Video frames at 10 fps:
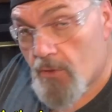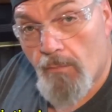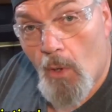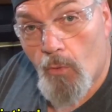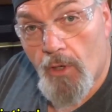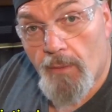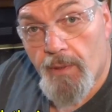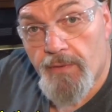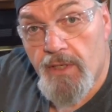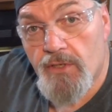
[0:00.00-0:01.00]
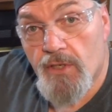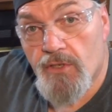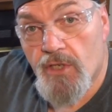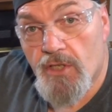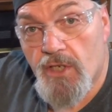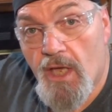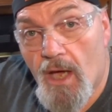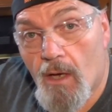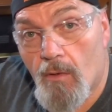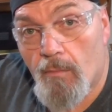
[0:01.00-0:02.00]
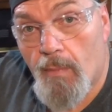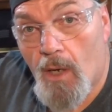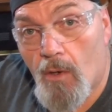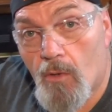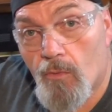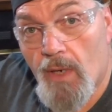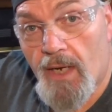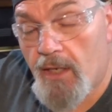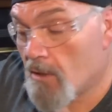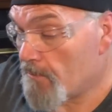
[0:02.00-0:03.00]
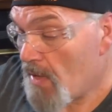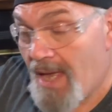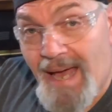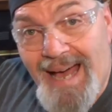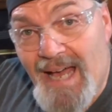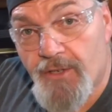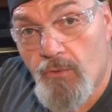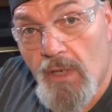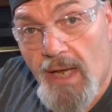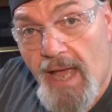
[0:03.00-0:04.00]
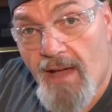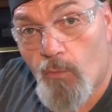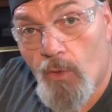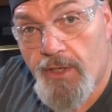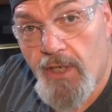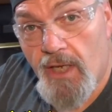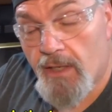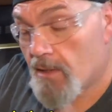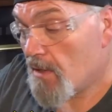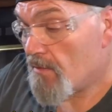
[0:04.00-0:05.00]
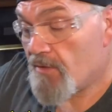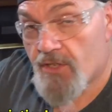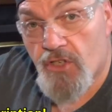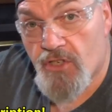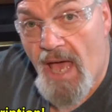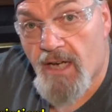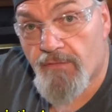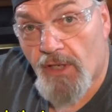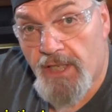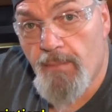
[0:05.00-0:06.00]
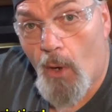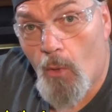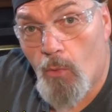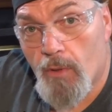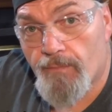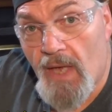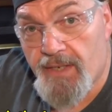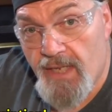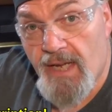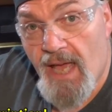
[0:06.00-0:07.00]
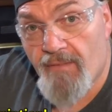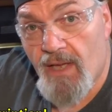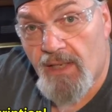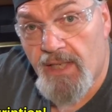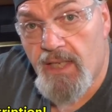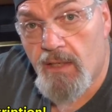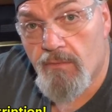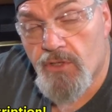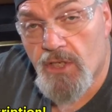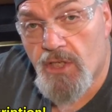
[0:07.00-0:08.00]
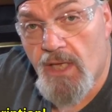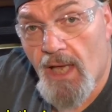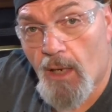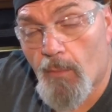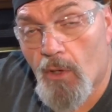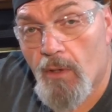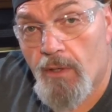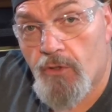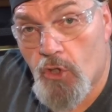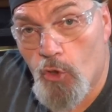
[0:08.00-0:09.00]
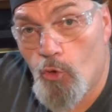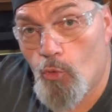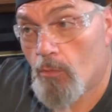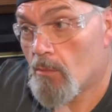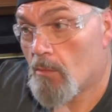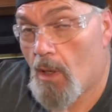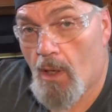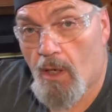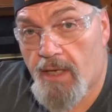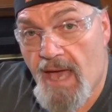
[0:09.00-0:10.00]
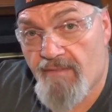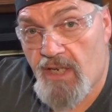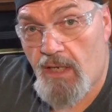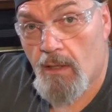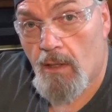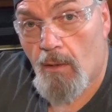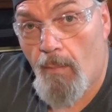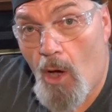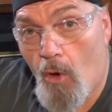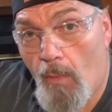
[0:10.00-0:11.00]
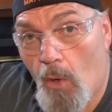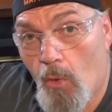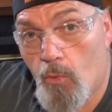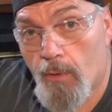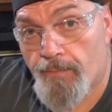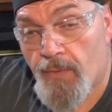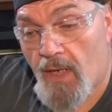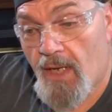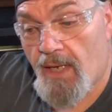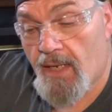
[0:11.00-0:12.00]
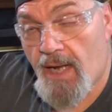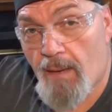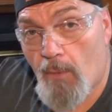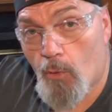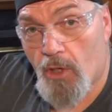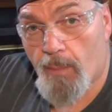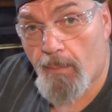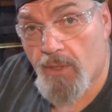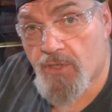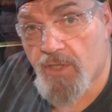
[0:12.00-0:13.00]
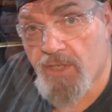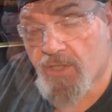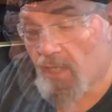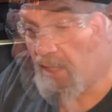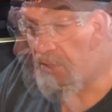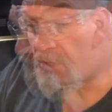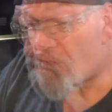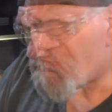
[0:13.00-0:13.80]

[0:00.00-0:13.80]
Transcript: to mold up these 60 cal ball right here I do not have one yet this is out of the Lee mold I did have a Lee 60 caliber 2 uh, cavity ball mold and I molded up a bunch of these things